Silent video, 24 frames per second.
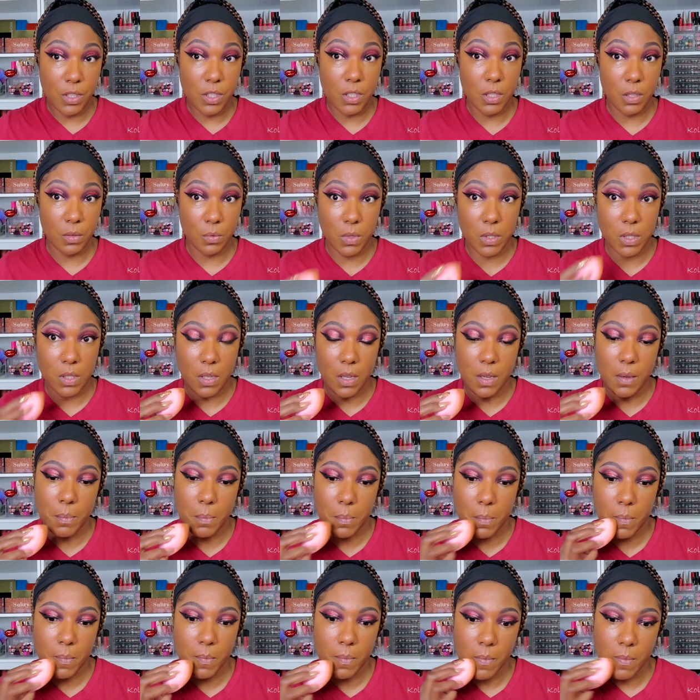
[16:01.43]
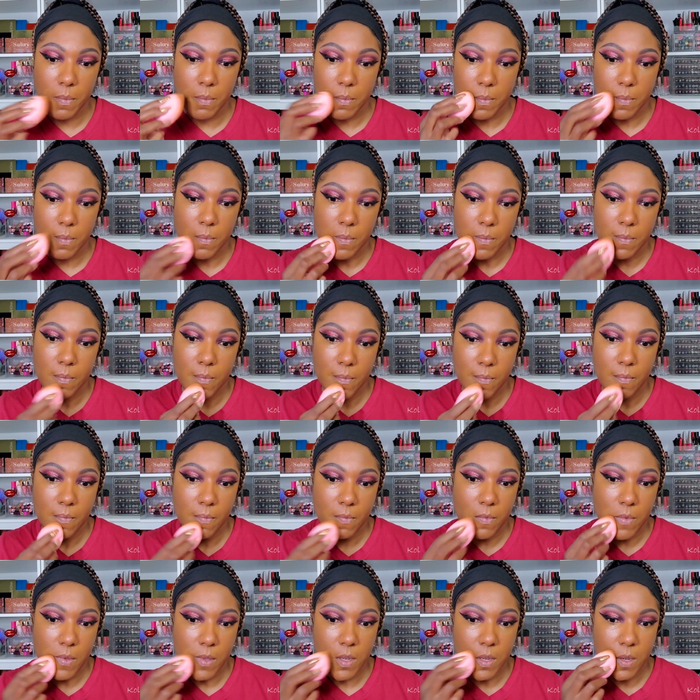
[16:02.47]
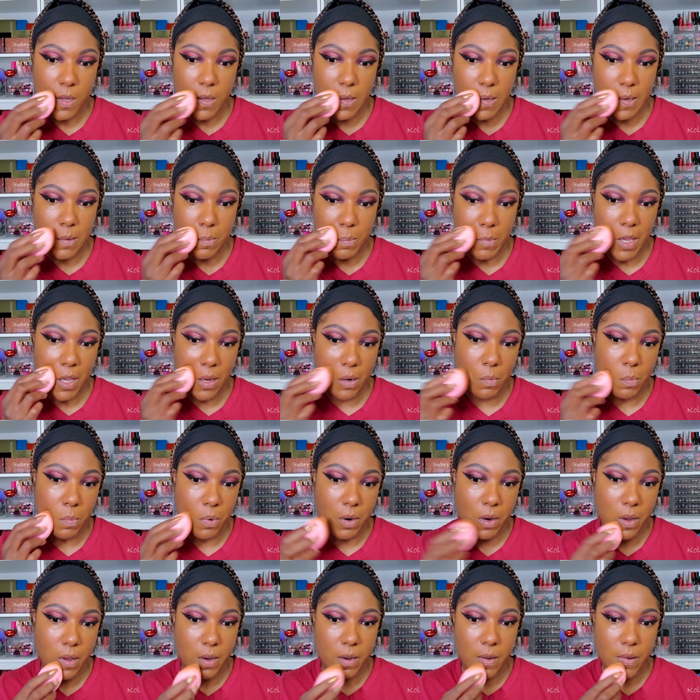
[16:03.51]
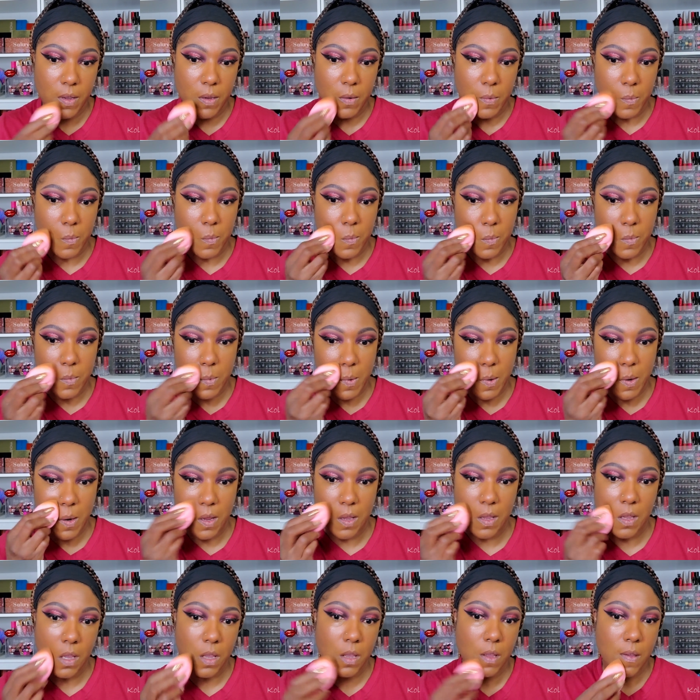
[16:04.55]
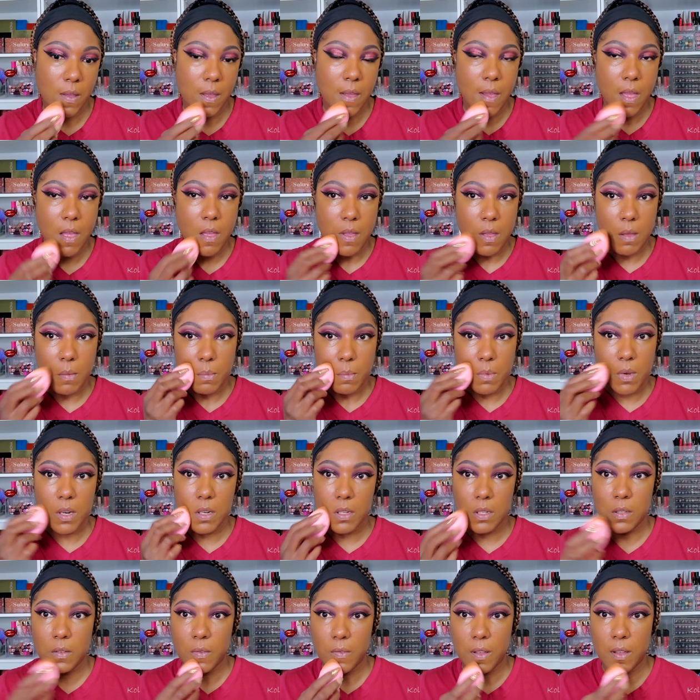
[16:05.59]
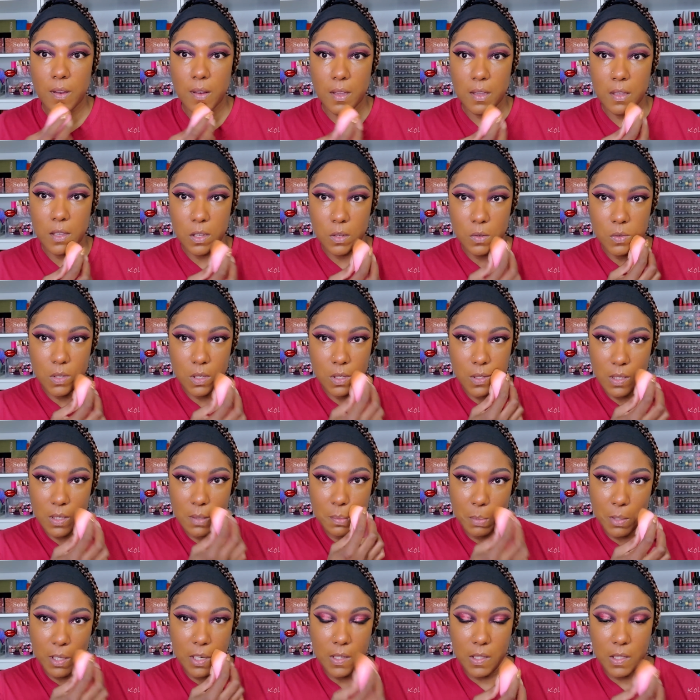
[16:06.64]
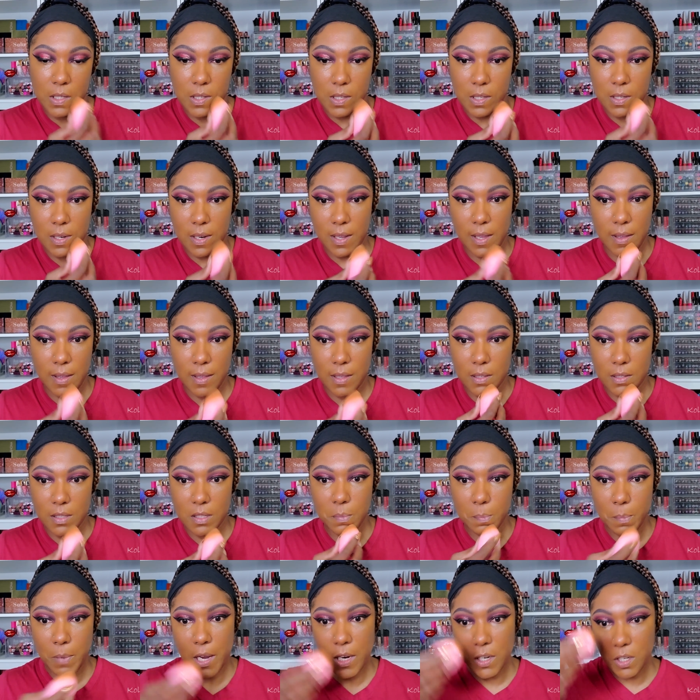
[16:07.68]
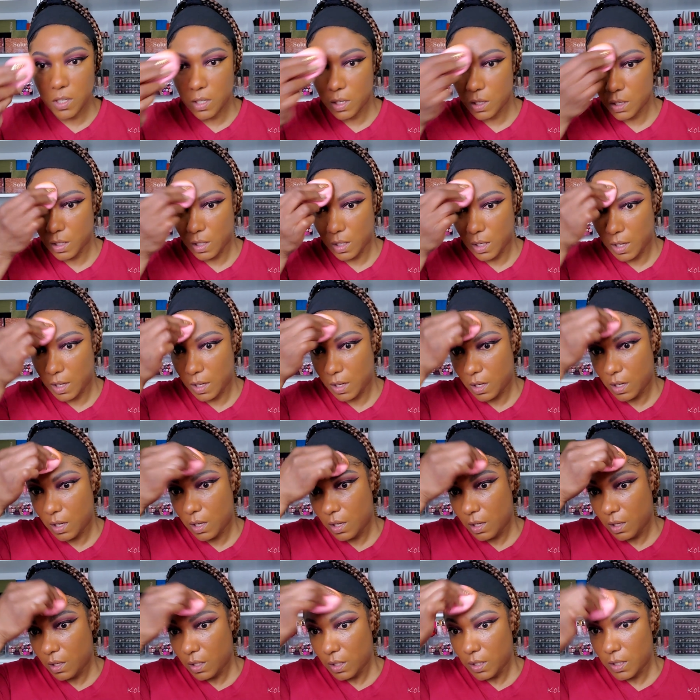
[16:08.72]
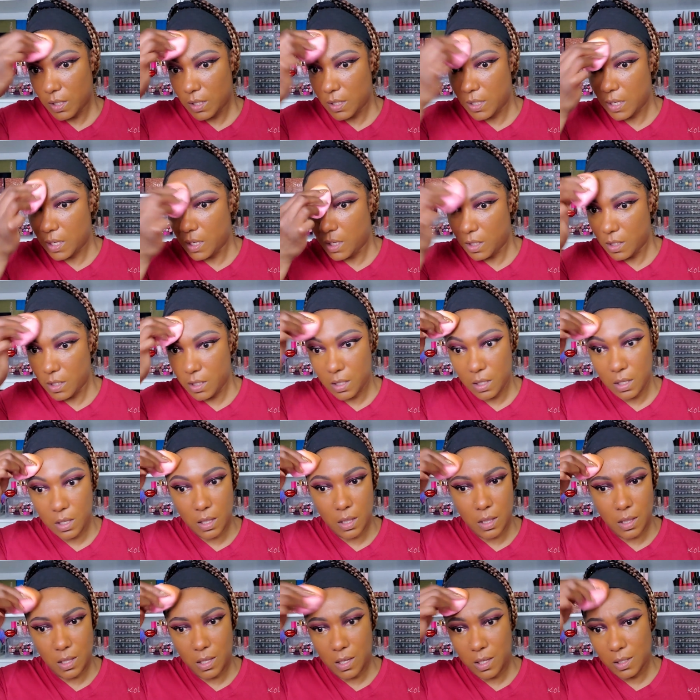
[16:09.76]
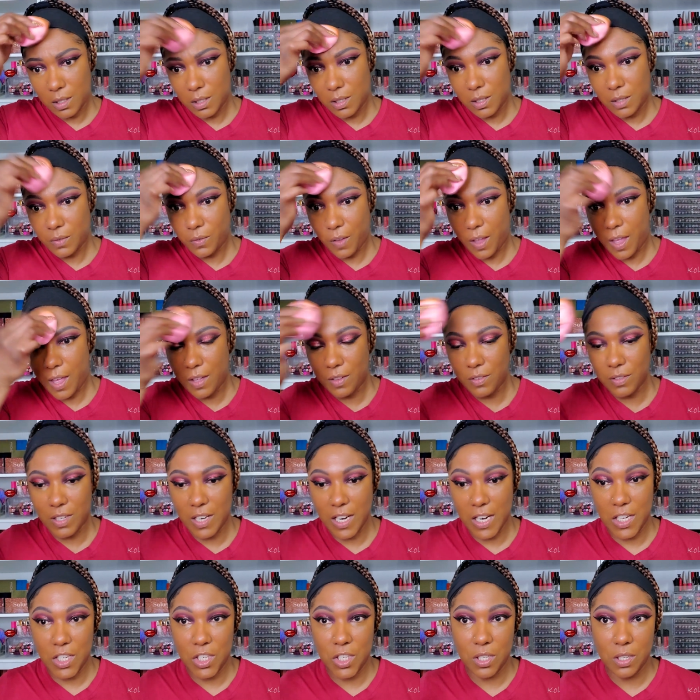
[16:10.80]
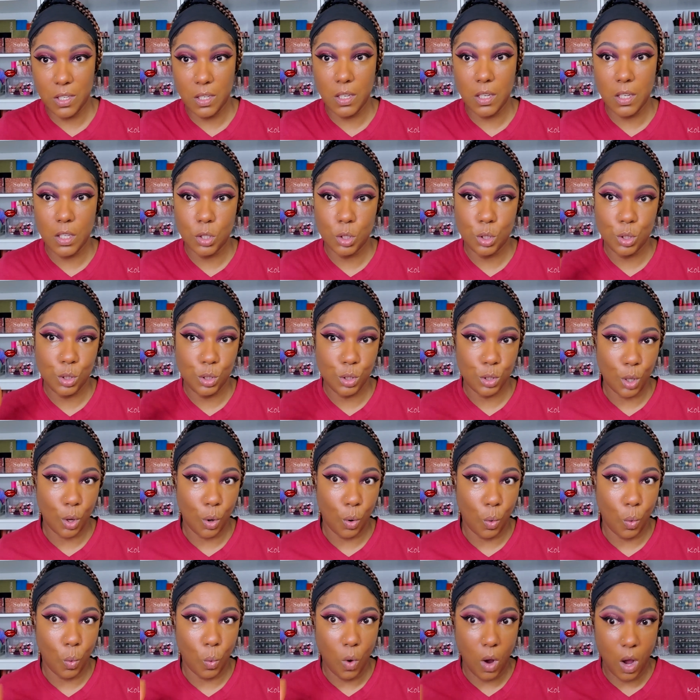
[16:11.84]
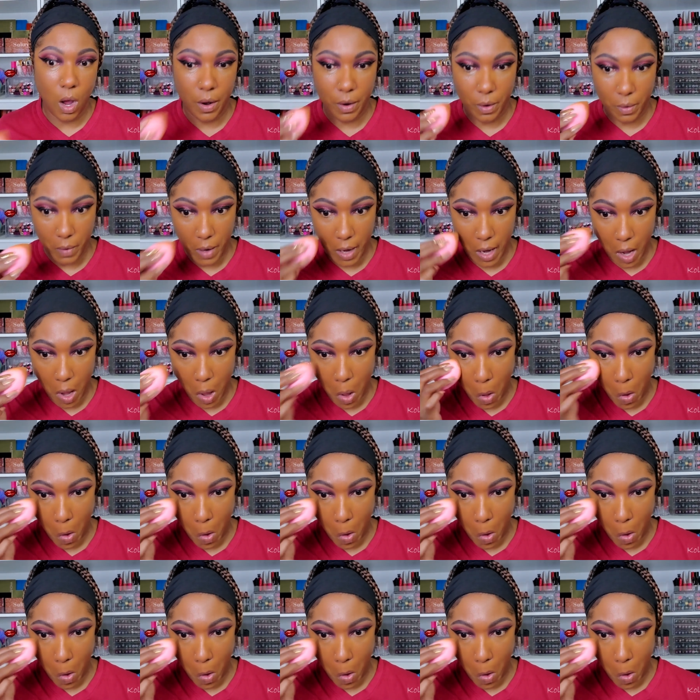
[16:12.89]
soaks up a good amount of product. But I just felt like using a sponge today, especially since this foundation is so watery.